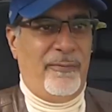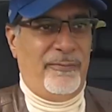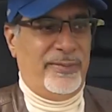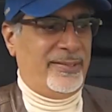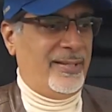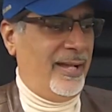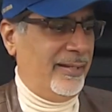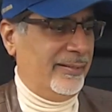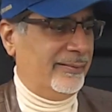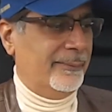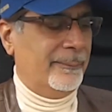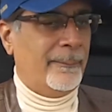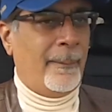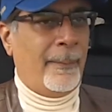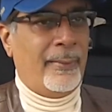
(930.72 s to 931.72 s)
for size.
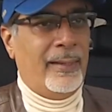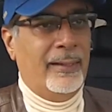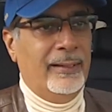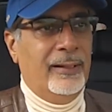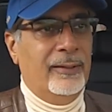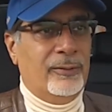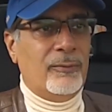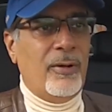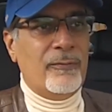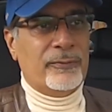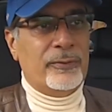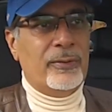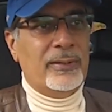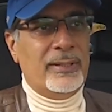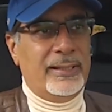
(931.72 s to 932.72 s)
So
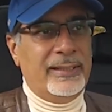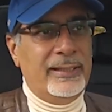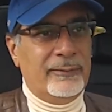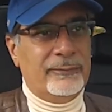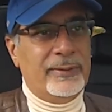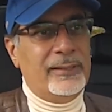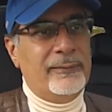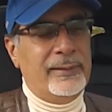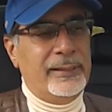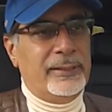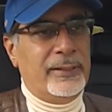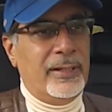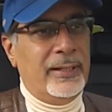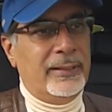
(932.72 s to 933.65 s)
overall, I think really, really good.